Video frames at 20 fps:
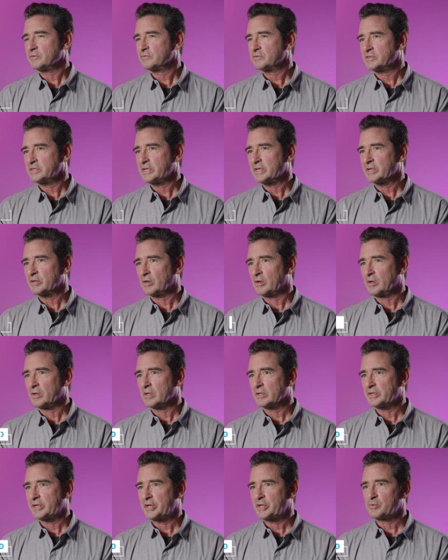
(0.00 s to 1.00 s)
you've seen it
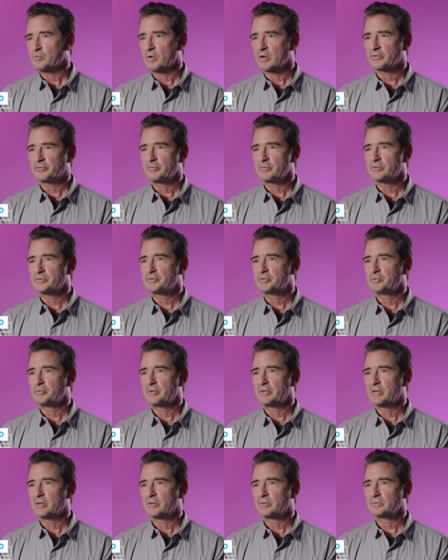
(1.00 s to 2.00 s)
all and then you walk through the
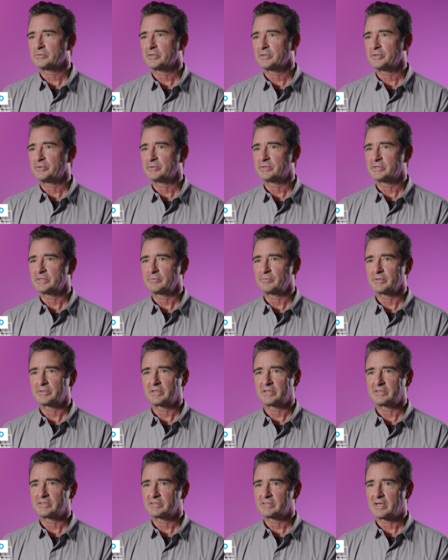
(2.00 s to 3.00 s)
studios and you see what
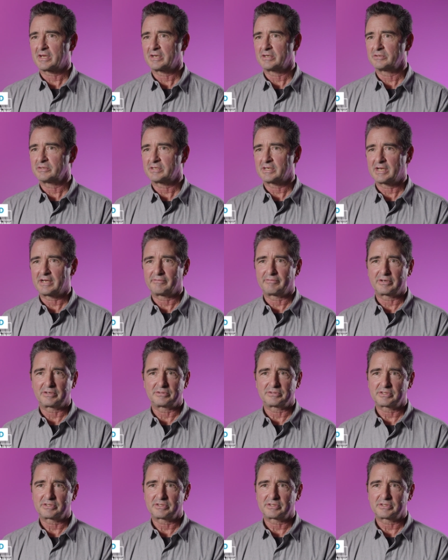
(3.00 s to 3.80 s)
the designers have on